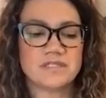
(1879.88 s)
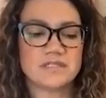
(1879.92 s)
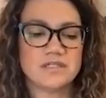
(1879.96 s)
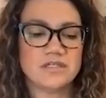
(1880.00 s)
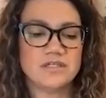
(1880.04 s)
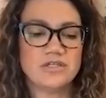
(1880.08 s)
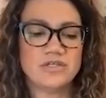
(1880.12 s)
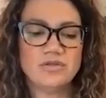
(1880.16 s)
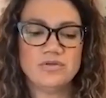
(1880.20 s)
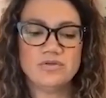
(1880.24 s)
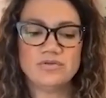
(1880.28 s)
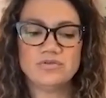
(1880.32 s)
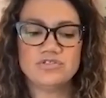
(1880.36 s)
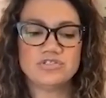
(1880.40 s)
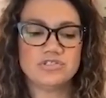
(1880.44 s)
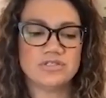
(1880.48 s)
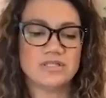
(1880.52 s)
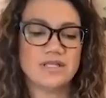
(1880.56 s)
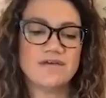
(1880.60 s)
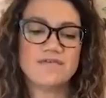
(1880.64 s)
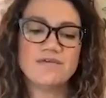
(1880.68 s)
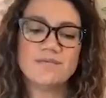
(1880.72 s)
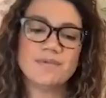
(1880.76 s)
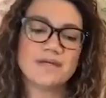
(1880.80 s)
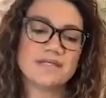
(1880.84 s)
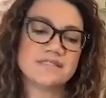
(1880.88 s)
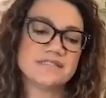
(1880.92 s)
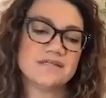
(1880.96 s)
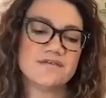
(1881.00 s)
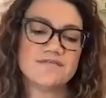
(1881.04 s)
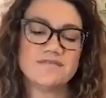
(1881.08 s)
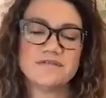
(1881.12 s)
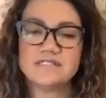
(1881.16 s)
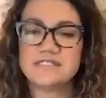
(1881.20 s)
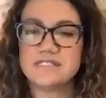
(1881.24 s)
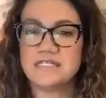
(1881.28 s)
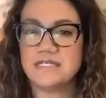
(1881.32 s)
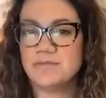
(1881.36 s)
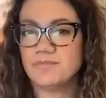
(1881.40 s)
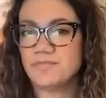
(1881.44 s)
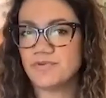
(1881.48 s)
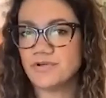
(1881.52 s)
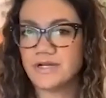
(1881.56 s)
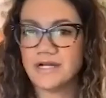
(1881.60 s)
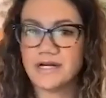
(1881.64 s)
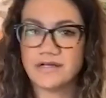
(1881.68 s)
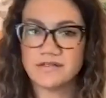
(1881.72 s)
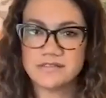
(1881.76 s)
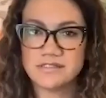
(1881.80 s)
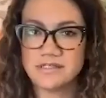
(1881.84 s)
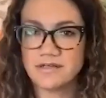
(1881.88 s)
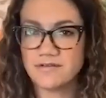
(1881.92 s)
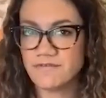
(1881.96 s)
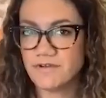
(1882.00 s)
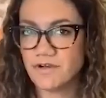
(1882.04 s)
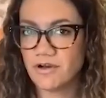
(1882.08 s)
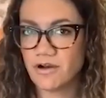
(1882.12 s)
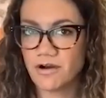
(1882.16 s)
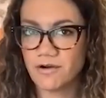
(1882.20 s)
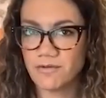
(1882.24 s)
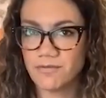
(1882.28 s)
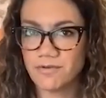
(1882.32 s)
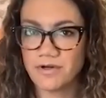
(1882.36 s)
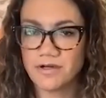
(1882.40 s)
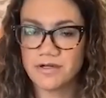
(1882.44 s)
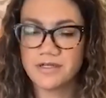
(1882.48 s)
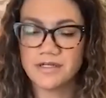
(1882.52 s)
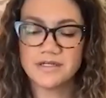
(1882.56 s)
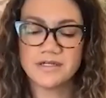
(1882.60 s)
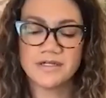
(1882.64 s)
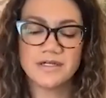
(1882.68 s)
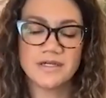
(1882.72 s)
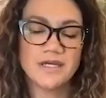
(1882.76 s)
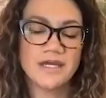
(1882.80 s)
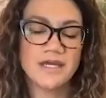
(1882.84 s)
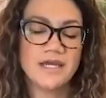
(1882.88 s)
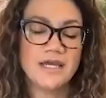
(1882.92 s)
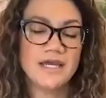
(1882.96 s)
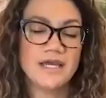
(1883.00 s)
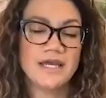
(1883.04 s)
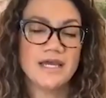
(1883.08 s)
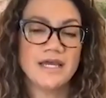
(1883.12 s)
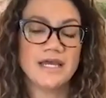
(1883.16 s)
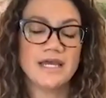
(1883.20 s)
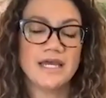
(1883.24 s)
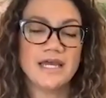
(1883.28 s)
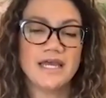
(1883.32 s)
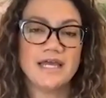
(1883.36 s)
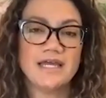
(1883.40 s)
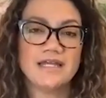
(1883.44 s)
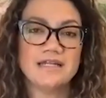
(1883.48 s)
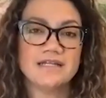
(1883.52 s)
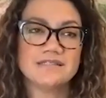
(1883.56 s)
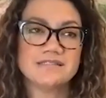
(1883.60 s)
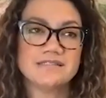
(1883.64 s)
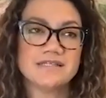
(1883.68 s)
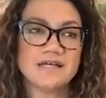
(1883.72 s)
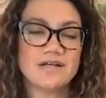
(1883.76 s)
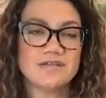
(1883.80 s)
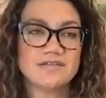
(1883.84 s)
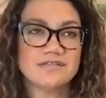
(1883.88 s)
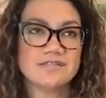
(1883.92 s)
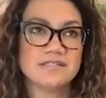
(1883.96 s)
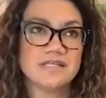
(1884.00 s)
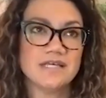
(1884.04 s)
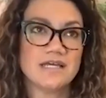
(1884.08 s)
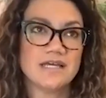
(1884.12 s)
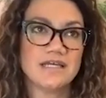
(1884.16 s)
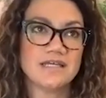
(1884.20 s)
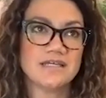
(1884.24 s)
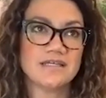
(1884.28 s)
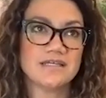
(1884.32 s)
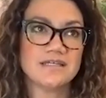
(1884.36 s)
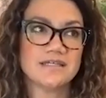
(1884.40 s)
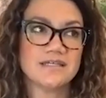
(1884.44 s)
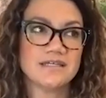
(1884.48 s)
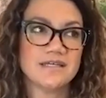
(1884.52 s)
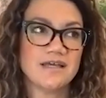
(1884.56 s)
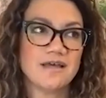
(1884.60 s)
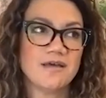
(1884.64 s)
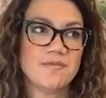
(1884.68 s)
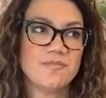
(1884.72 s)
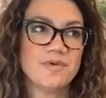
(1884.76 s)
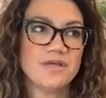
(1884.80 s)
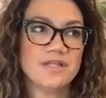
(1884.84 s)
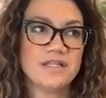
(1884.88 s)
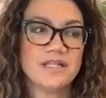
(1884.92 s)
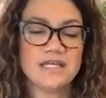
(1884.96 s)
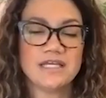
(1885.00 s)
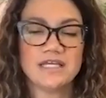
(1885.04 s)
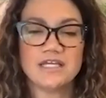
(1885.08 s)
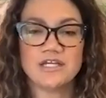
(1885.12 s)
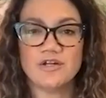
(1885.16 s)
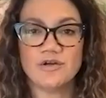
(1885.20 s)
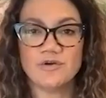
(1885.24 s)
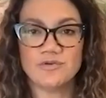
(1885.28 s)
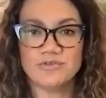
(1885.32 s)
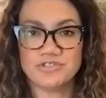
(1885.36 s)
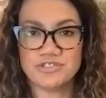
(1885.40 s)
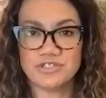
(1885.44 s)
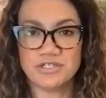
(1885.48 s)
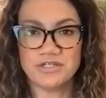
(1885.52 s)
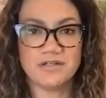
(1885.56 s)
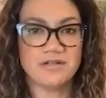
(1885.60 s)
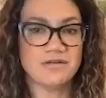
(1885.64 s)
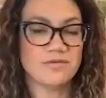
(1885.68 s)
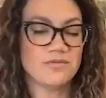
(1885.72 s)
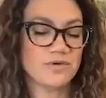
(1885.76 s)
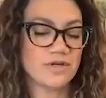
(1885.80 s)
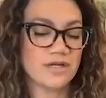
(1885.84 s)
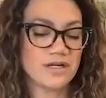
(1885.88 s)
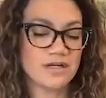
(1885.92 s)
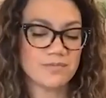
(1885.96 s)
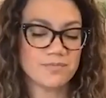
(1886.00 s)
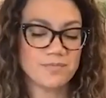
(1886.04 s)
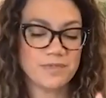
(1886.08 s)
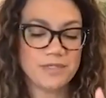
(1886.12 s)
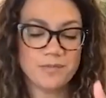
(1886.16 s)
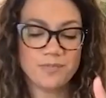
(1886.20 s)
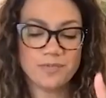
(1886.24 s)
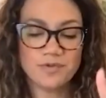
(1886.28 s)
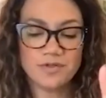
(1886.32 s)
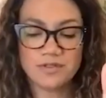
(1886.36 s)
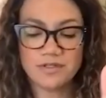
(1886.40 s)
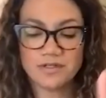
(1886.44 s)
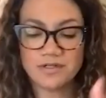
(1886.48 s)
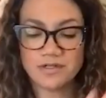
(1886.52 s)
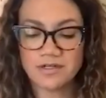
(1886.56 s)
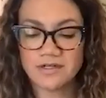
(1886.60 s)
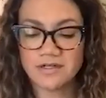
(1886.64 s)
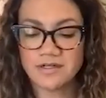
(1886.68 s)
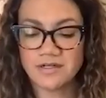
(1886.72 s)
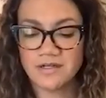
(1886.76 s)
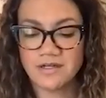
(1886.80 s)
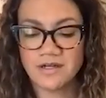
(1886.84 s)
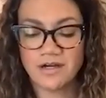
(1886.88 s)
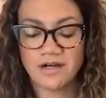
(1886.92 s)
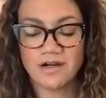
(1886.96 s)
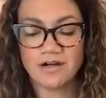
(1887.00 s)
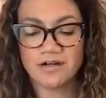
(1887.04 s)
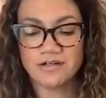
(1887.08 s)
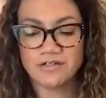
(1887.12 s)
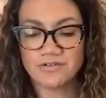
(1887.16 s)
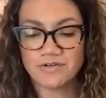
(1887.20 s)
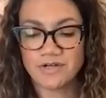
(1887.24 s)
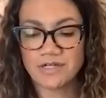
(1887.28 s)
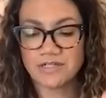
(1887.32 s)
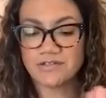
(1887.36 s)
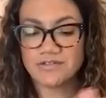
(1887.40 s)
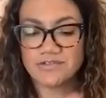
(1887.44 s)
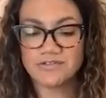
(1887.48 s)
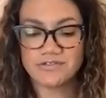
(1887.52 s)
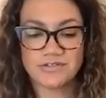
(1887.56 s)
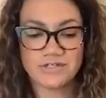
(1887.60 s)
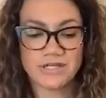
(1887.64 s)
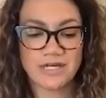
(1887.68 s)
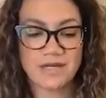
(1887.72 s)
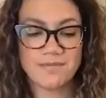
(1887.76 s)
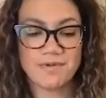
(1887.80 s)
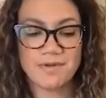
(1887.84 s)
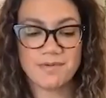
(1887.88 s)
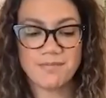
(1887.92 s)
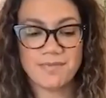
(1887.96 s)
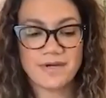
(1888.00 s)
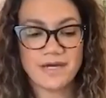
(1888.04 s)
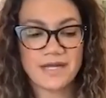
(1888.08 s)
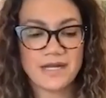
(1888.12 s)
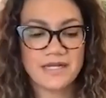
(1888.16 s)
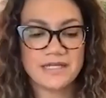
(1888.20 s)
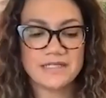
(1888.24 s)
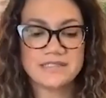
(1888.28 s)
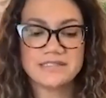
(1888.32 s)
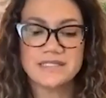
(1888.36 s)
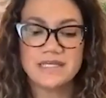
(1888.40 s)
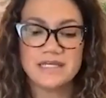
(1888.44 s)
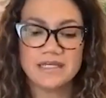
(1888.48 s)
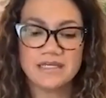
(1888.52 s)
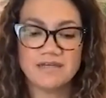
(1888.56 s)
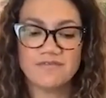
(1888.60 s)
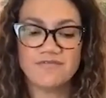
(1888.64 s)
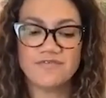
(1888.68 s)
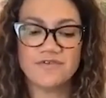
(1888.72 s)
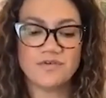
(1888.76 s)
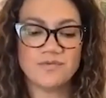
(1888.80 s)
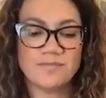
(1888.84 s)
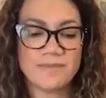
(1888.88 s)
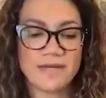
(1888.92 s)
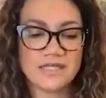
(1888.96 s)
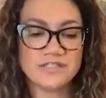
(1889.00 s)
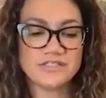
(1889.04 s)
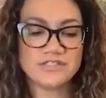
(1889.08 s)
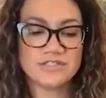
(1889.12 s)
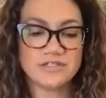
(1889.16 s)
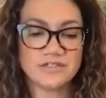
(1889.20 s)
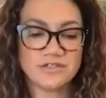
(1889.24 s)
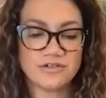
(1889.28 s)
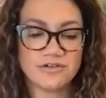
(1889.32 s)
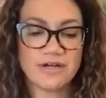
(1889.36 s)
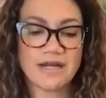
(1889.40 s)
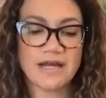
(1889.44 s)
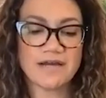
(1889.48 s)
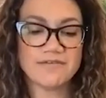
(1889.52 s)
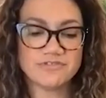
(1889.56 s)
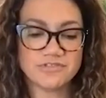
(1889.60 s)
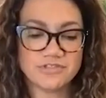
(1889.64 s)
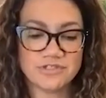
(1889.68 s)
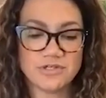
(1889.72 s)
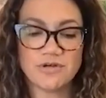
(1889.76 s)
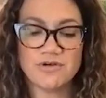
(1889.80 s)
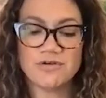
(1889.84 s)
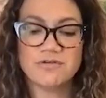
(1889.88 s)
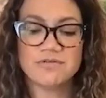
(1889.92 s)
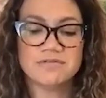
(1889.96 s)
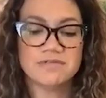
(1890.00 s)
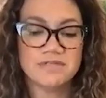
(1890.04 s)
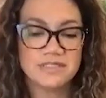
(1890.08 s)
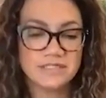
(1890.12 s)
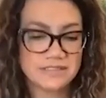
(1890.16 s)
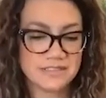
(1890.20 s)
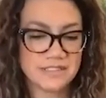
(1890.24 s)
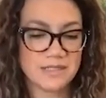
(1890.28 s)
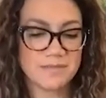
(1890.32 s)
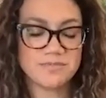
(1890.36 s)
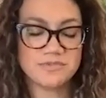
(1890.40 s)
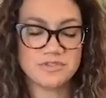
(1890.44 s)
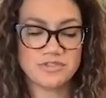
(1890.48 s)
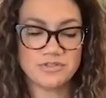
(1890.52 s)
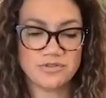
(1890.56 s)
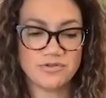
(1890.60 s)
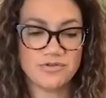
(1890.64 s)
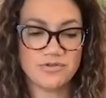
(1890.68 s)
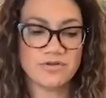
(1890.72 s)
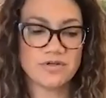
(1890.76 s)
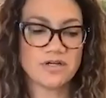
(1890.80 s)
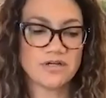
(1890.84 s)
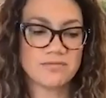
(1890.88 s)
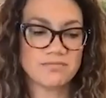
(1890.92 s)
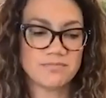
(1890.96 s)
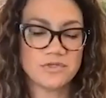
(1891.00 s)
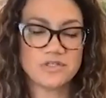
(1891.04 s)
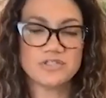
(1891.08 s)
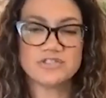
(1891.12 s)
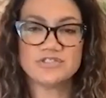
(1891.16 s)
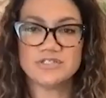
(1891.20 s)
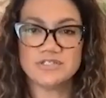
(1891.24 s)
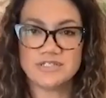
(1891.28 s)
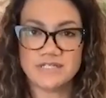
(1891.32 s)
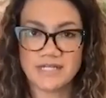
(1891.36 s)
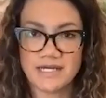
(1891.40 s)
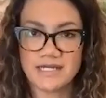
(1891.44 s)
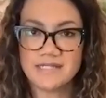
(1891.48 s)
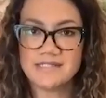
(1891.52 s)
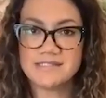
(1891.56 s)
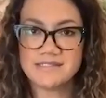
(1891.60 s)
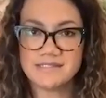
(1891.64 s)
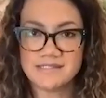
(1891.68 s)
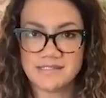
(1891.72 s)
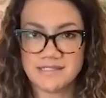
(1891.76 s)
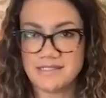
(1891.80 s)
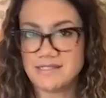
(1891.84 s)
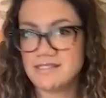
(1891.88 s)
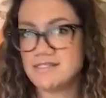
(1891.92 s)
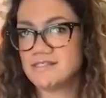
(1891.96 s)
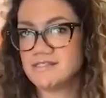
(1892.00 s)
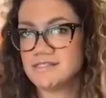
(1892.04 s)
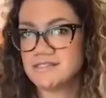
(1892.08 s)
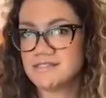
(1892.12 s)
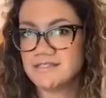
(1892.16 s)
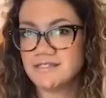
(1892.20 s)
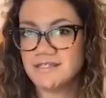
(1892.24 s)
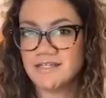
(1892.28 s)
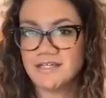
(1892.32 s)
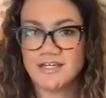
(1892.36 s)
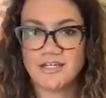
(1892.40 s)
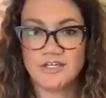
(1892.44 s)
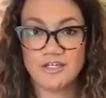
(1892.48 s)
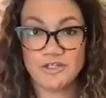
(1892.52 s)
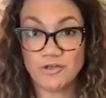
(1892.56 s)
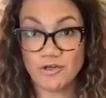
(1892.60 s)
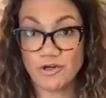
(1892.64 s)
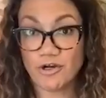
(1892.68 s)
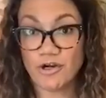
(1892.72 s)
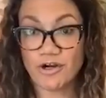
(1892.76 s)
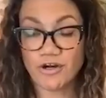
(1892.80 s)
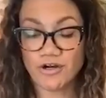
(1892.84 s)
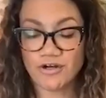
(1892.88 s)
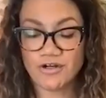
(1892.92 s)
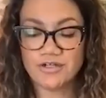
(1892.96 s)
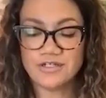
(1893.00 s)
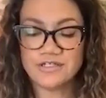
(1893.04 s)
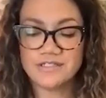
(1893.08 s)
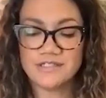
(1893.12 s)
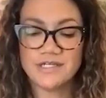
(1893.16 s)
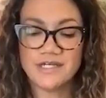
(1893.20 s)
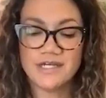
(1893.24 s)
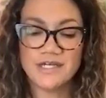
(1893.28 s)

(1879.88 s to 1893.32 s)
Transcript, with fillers: huge 11 by 17 printouts of your artwork. And it sounds like a bit like an ocean where people are, our directors are coming by. It's like if you imagine a craft show, except your merchandise is your art